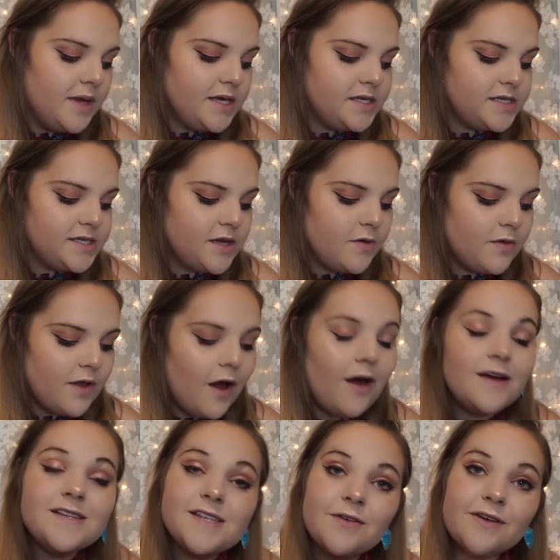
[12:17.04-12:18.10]
So
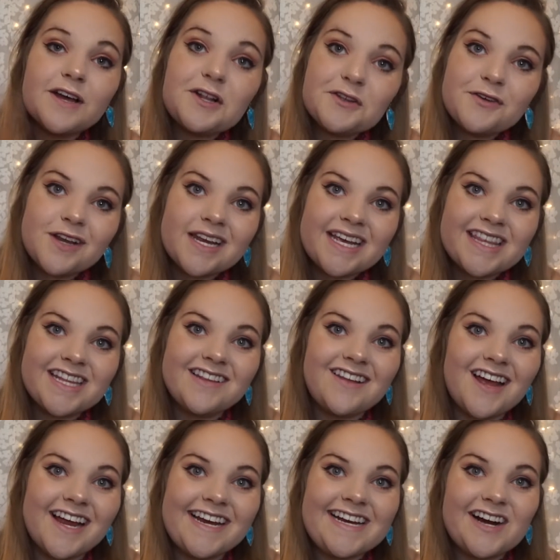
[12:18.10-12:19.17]
also included in the
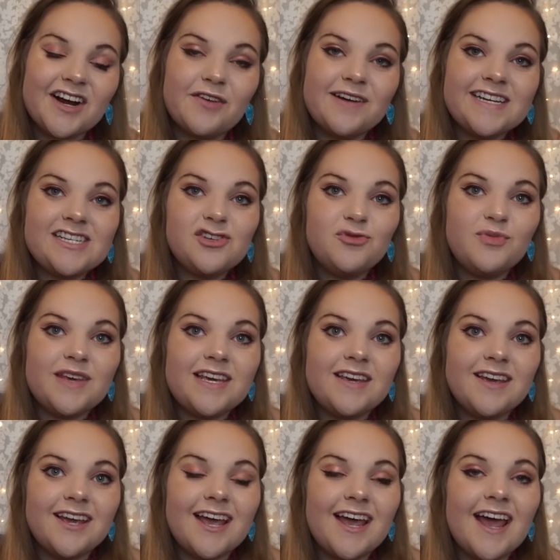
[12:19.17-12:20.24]
line are going to
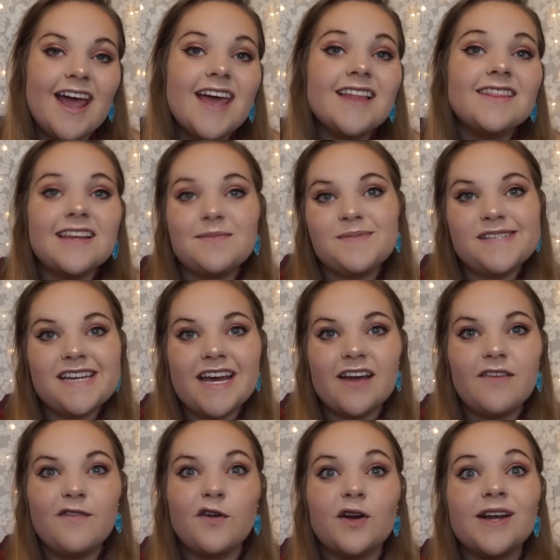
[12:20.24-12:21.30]
be a
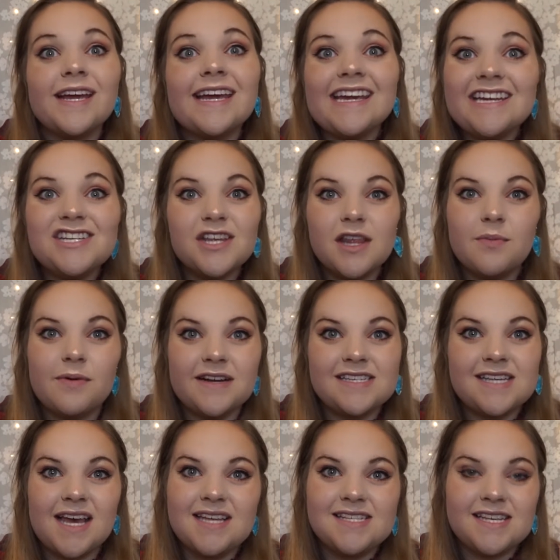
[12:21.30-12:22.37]
lipstick for each of the
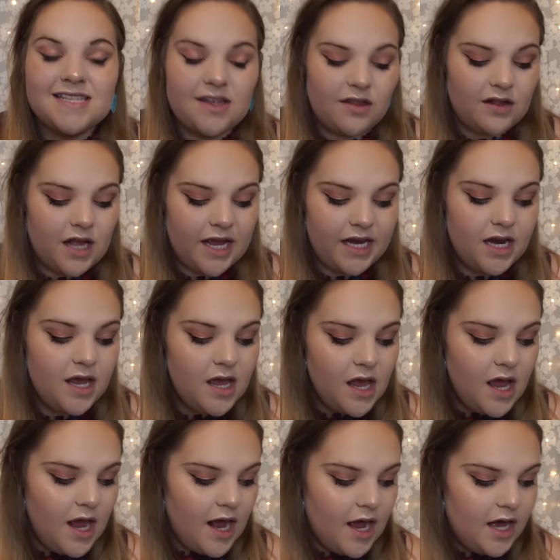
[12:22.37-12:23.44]
princesses in the line,
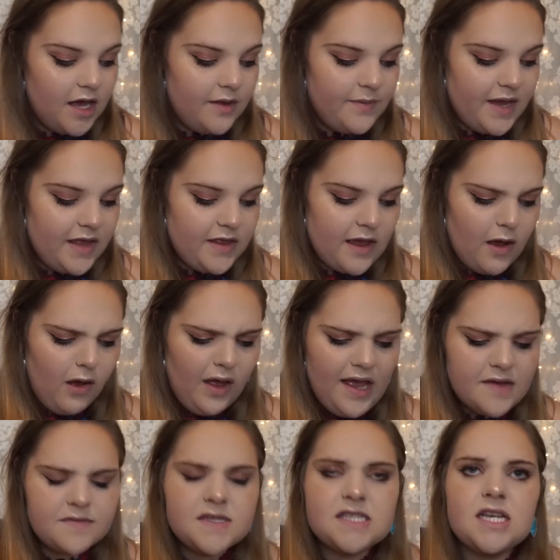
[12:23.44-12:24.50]
and they all
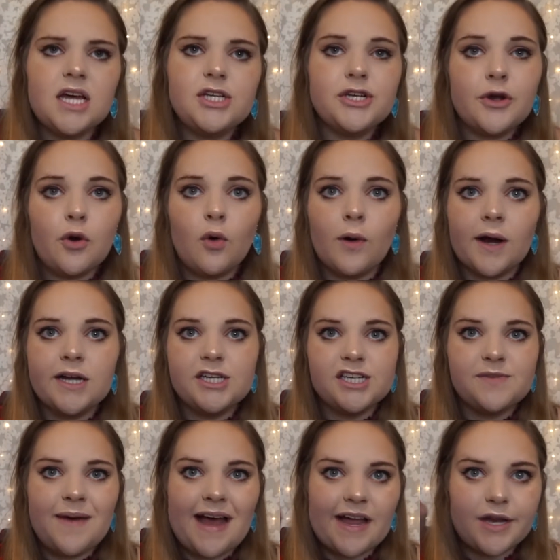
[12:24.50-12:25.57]
have such
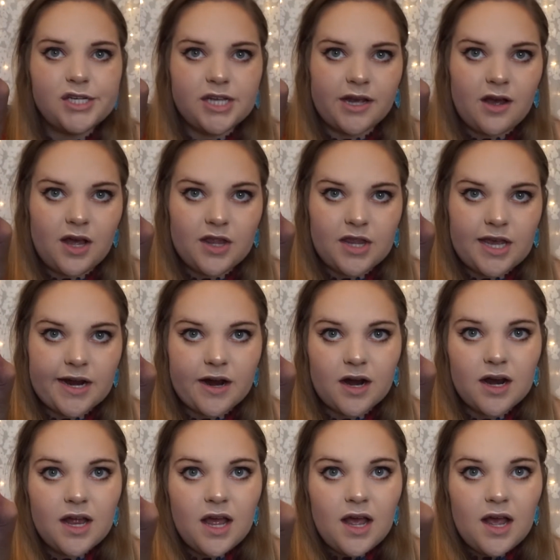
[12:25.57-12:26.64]
gorgeous packaging on there.